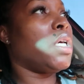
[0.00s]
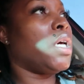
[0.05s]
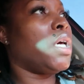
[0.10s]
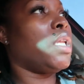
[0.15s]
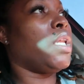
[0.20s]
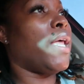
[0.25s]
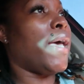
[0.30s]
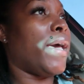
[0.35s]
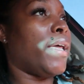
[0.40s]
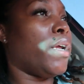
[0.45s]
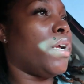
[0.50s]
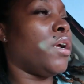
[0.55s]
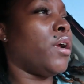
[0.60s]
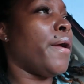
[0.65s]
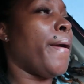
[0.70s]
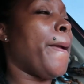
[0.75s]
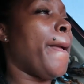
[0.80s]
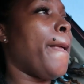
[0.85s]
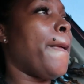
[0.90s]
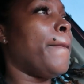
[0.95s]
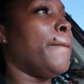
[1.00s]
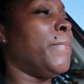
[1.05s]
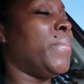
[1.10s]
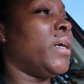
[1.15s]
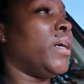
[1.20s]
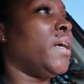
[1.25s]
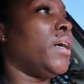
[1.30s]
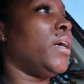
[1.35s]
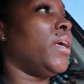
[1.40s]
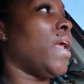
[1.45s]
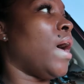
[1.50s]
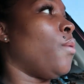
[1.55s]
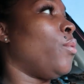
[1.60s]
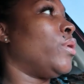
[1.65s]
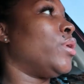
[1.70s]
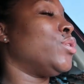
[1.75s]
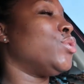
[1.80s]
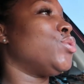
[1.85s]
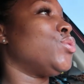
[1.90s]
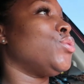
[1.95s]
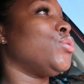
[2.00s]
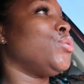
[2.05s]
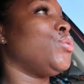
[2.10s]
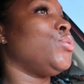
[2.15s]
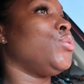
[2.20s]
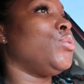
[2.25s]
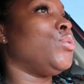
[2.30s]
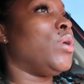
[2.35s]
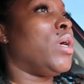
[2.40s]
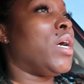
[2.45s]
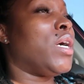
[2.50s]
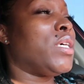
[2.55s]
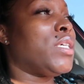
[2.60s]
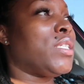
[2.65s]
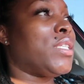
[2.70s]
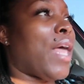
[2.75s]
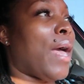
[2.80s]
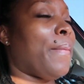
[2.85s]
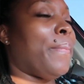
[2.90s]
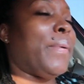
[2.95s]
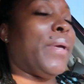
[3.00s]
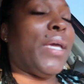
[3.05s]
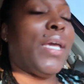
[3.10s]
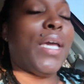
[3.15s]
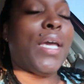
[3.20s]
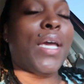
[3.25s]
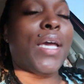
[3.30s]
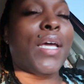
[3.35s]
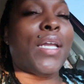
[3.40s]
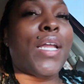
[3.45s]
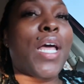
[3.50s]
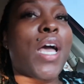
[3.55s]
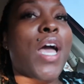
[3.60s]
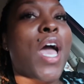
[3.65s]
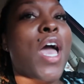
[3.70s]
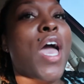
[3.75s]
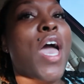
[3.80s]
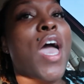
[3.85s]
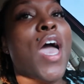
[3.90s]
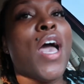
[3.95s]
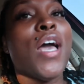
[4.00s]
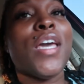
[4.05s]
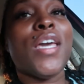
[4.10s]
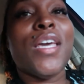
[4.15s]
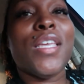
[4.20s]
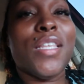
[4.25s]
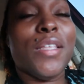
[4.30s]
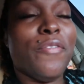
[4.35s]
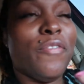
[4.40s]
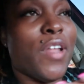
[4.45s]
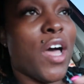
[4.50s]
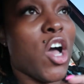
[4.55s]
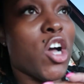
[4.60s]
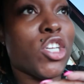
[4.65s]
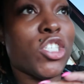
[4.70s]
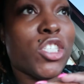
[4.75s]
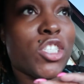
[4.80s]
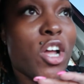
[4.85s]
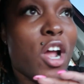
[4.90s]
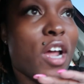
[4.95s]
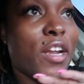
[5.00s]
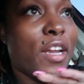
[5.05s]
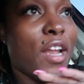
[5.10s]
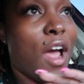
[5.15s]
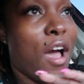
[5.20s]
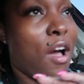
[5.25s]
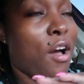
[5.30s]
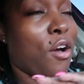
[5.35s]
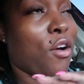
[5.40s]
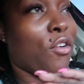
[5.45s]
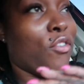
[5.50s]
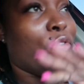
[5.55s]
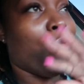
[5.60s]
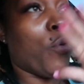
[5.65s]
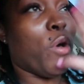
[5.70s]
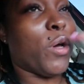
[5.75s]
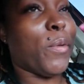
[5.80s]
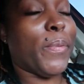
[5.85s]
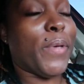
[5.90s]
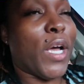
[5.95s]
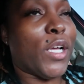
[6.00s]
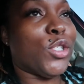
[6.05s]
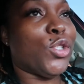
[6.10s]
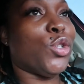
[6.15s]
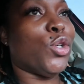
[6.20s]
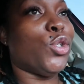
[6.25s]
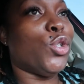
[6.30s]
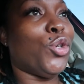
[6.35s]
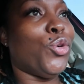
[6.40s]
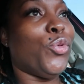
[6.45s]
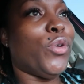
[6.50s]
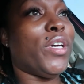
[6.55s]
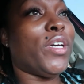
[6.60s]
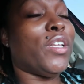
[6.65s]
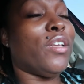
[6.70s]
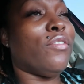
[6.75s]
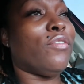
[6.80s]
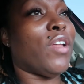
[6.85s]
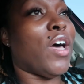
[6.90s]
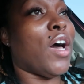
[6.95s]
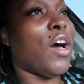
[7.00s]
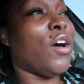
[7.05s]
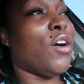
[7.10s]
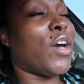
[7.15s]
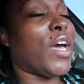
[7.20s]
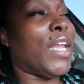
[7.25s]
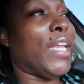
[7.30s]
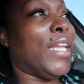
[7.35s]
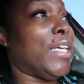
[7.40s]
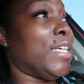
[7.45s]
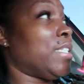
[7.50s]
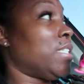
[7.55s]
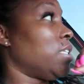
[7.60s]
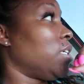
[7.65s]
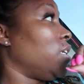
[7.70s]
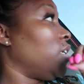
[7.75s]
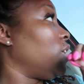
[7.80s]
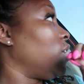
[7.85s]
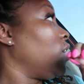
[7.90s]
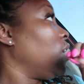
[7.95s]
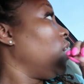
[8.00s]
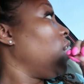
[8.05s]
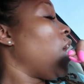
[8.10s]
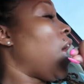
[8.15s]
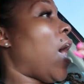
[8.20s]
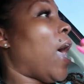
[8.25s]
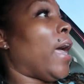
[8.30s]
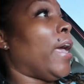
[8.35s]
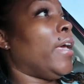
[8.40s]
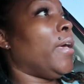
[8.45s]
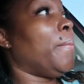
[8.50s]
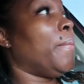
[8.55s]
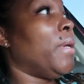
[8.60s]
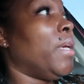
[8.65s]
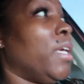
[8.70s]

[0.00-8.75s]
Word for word: done later, but I wanted to stop in, get the vlog started off. Welcome y'all to a new weekly vlog. Listen, I am